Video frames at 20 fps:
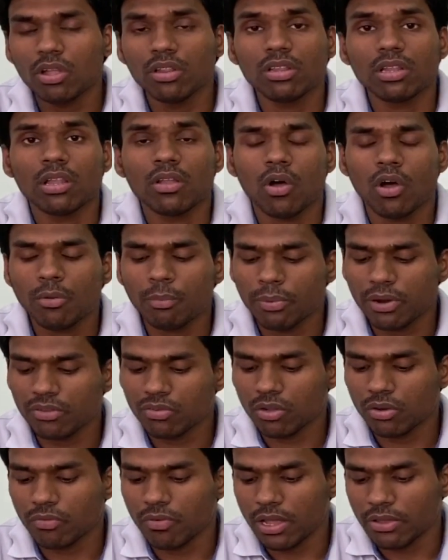long press
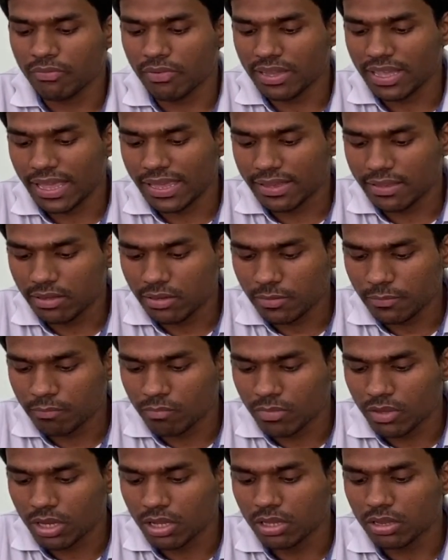on Wi-Fi icon,
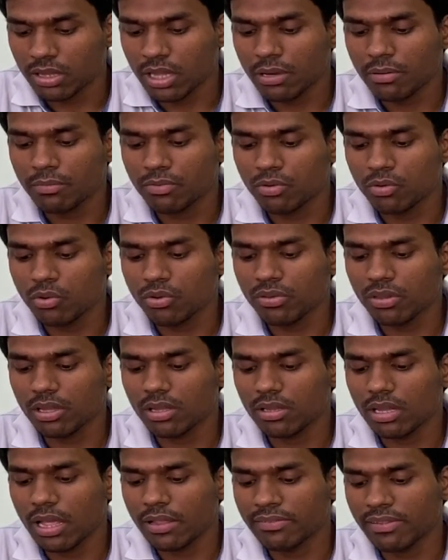then choose
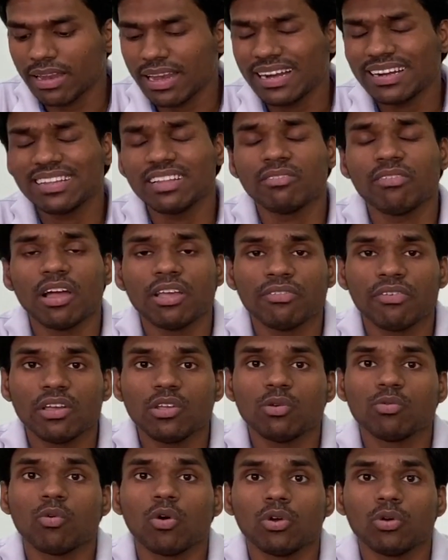and select the Wi-Fi
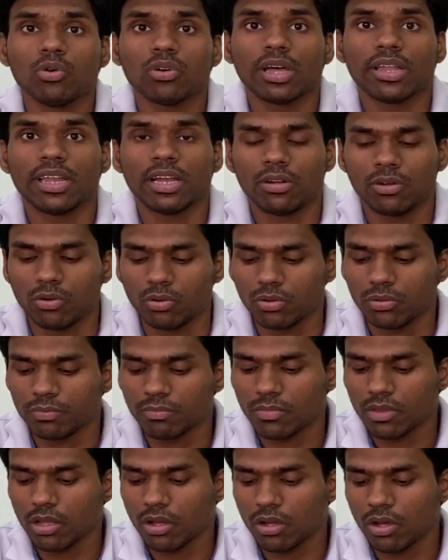you want to connect to.
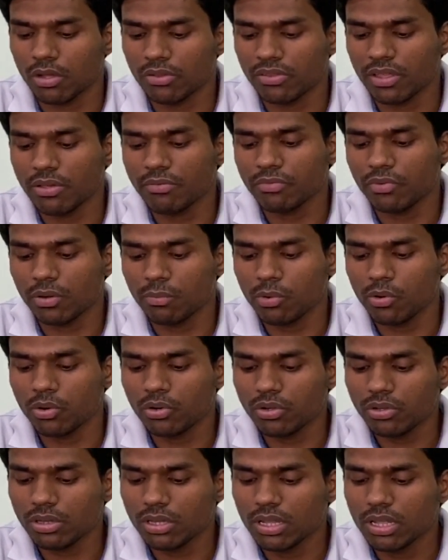Same for
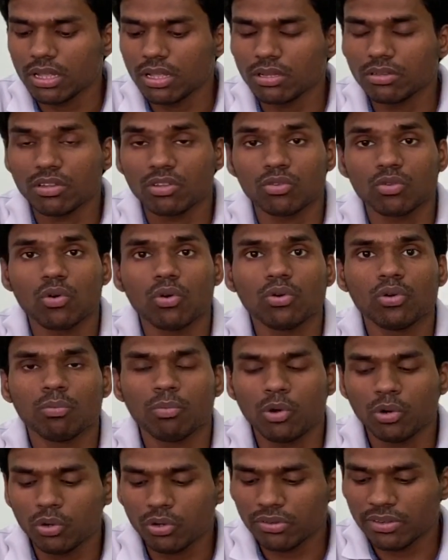Bluetooth. Just go to
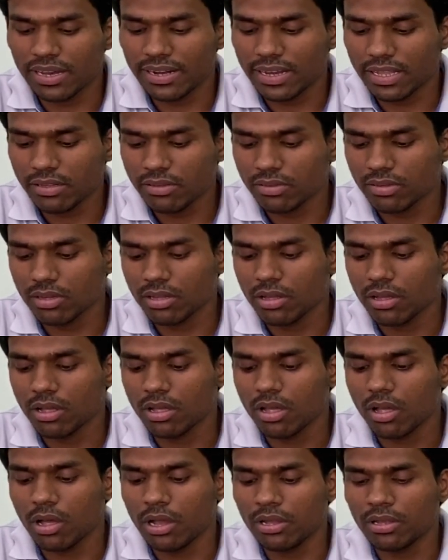Bluetooth settings.
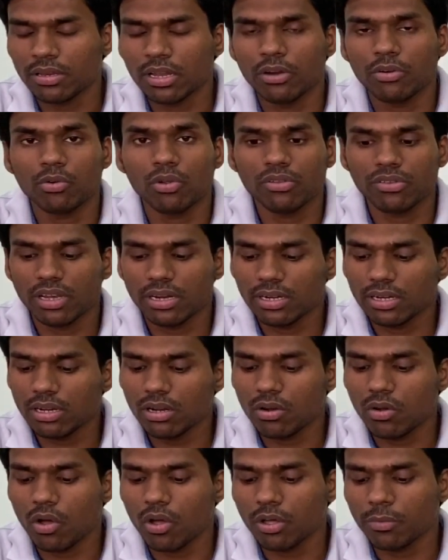In control center,
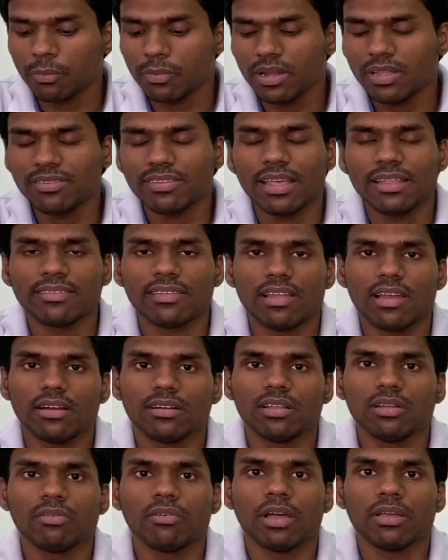long press and select
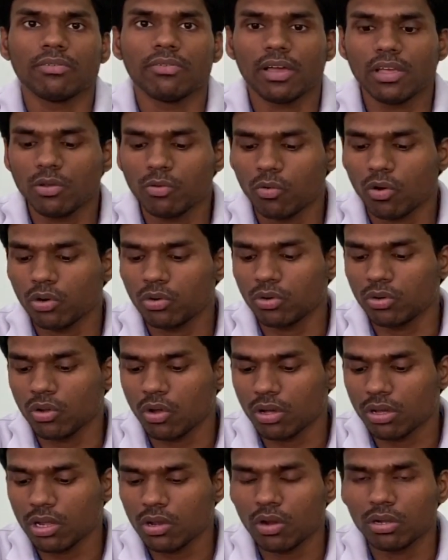the Wi-Fi you want to
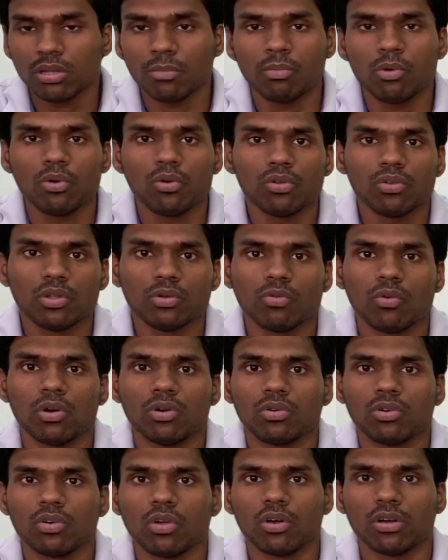toggle or the Bluetooth you want
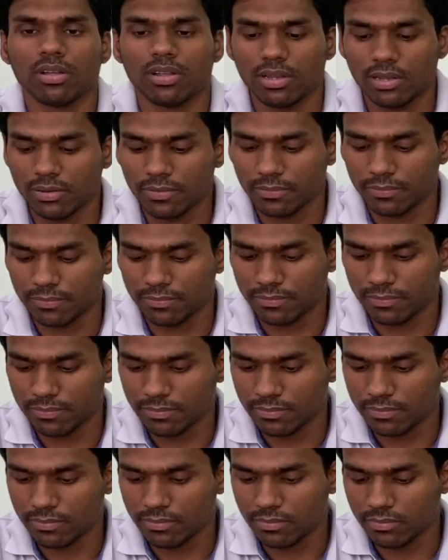to
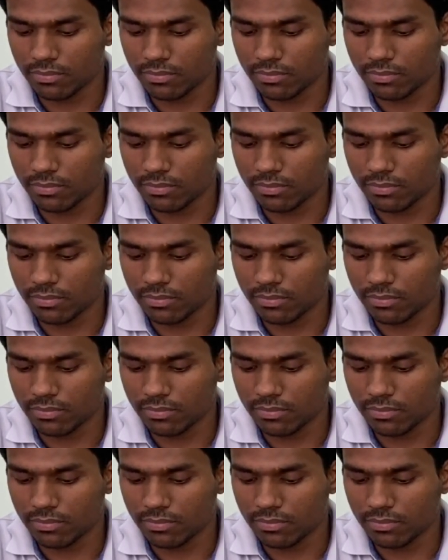toggle.